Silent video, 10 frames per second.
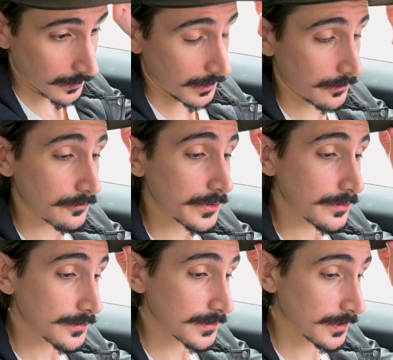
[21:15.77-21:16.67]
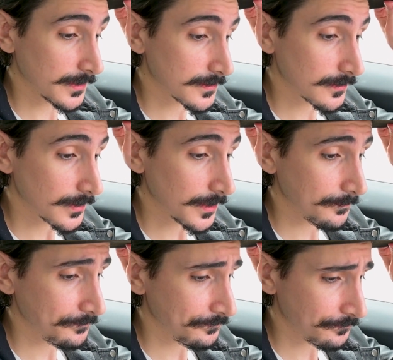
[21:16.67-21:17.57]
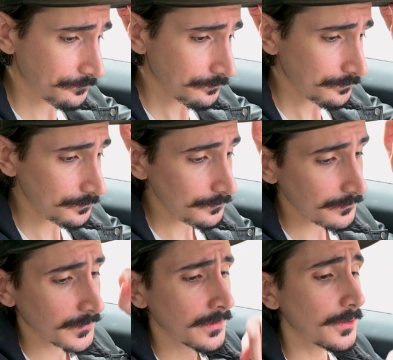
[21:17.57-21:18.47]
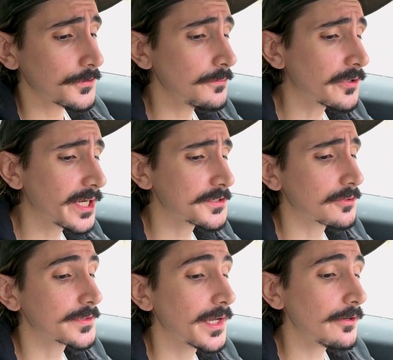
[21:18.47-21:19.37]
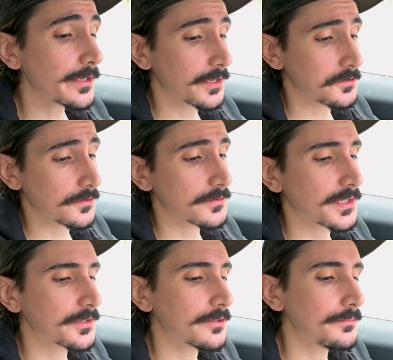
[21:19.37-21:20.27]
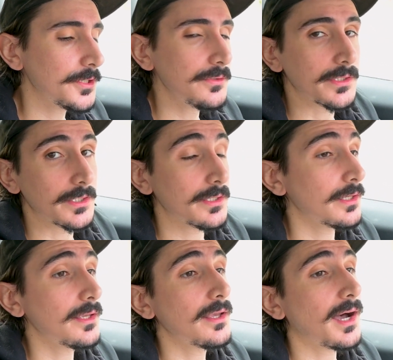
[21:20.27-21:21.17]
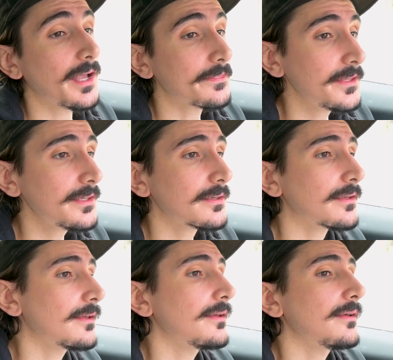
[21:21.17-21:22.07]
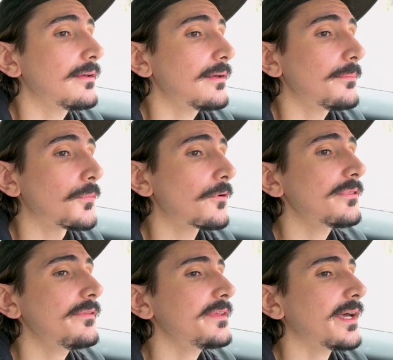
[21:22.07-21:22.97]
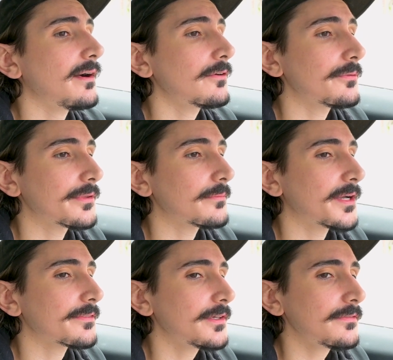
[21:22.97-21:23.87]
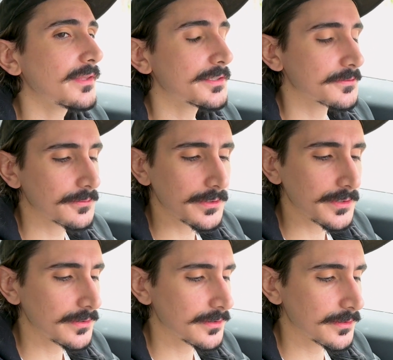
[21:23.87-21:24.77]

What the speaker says: on Reels on Instagram. To more esoteric issues like community. I think more than the algorithm, I think that's really